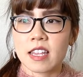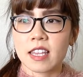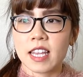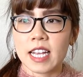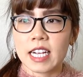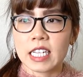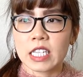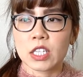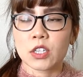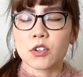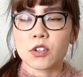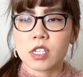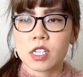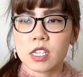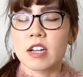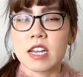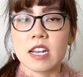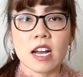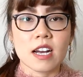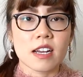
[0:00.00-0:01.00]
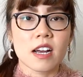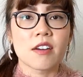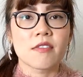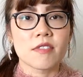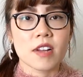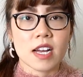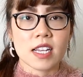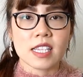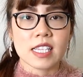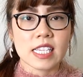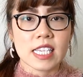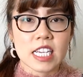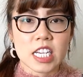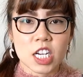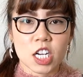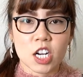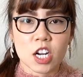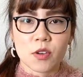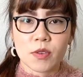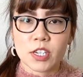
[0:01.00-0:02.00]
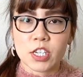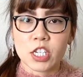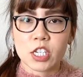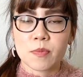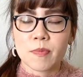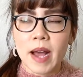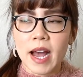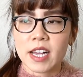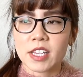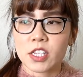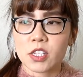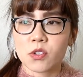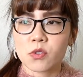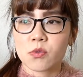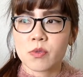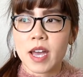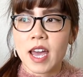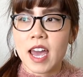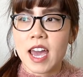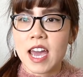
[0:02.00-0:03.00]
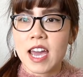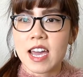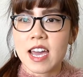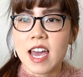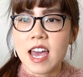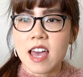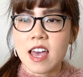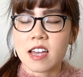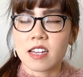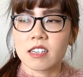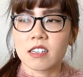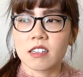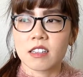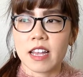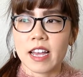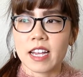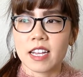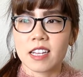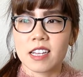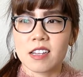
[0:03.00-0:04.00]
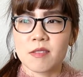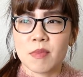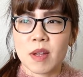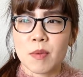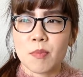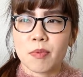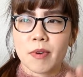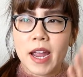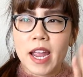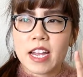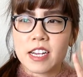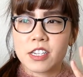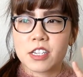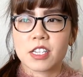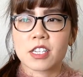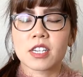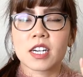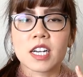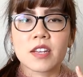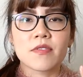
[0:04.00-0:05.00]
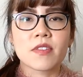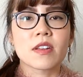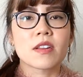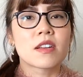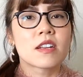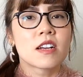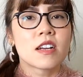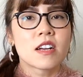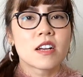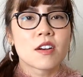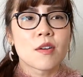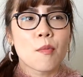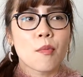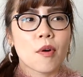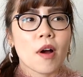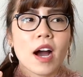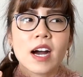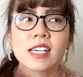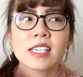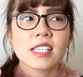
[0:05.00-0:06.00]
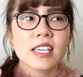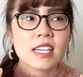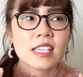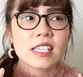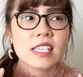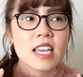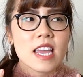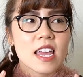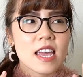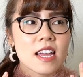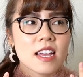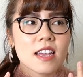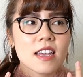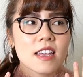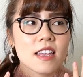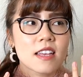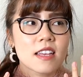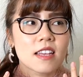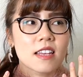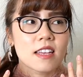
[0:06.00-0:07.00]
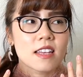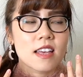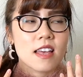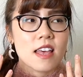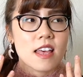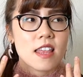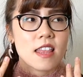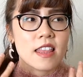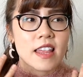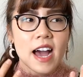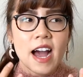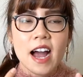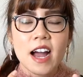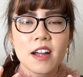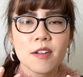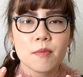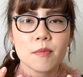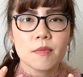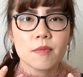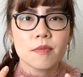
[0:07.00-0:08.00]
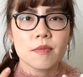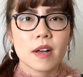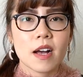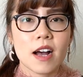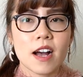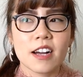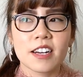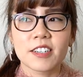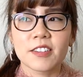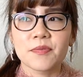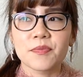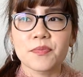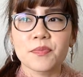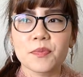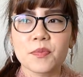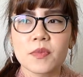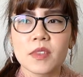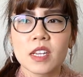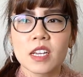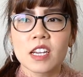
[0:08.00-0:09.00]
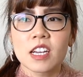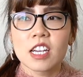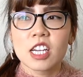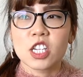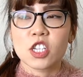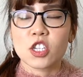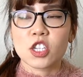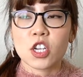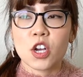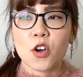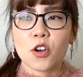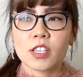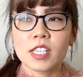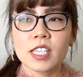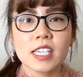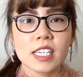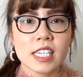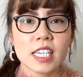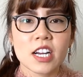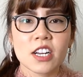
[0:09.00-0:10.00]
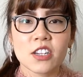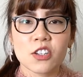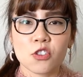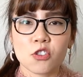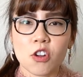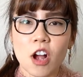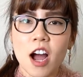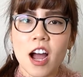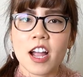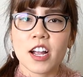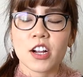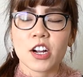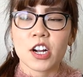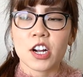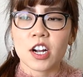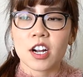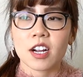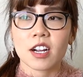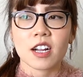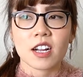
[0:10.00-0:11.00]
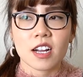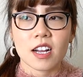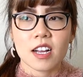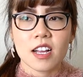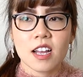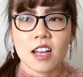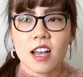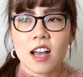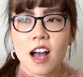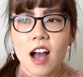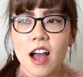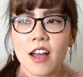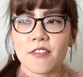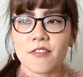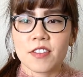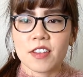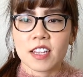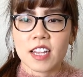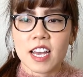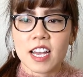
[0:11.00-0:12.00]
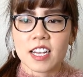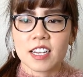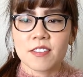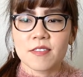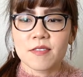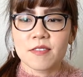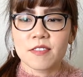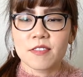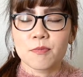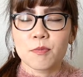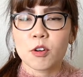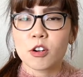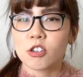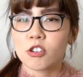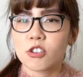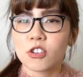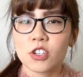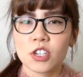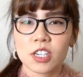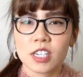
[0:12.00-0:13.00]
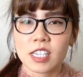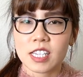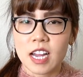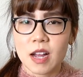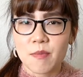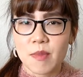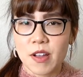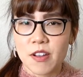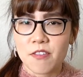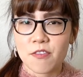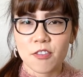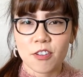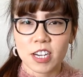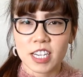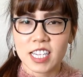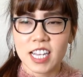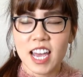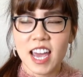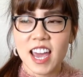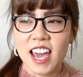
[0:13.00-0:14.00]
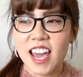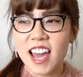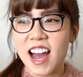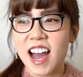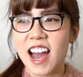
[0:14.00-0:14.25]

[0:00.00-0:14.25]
like guilt of not seeing her when she passed away, and like in my brain just not even processing that. And so sitting down and drawing her, I feel like portraiture is not my forte.